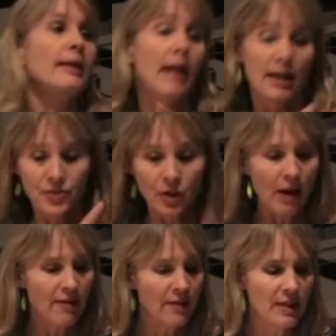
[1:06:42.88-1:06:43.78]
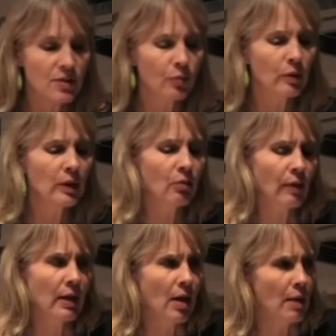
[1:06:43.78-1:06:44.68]
Yeah, so I think that's a really
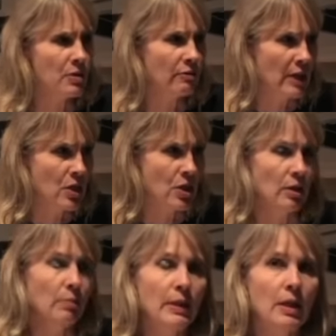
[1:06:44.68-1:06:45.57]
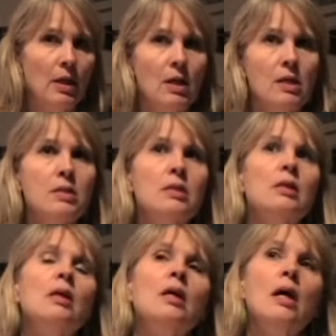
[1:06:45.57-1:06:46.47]
great observation, because
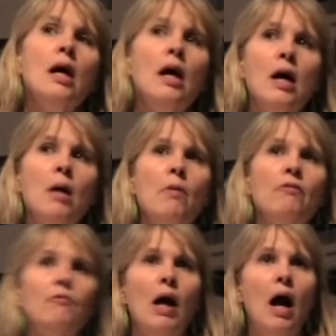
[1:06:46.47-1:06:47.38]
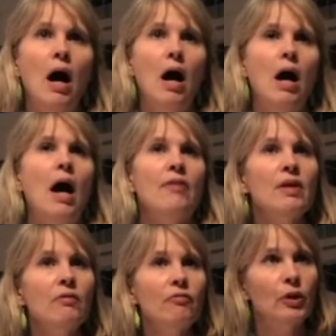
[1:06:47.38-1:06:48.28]
I
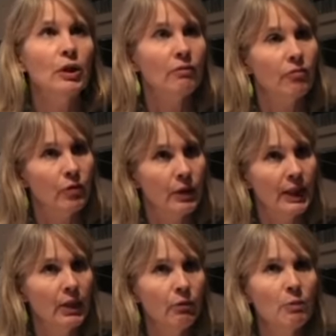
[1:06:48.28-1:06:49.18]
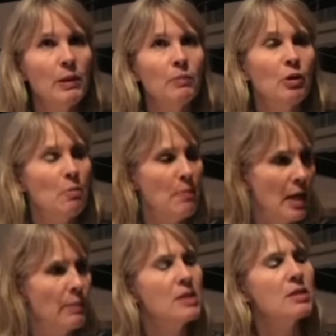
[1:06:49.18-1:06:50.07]
think for hearing people it
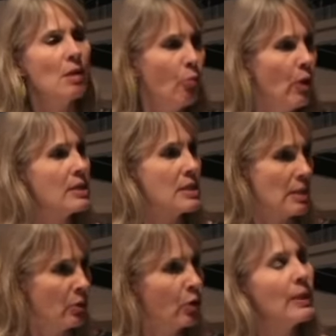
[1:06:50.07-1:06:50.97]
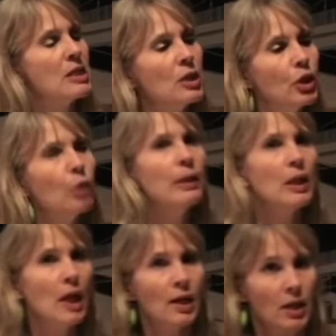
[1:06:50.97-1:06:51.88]
may be somewhat similar, but it's a little
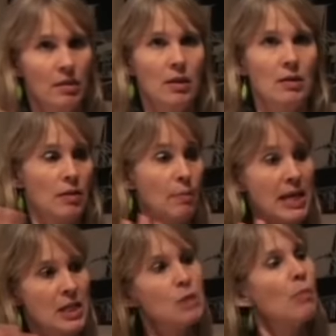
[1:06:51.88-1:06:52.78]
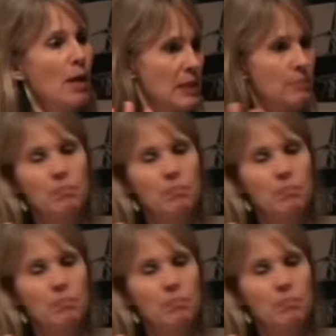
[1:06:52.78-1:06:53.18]
bit like the pantomime.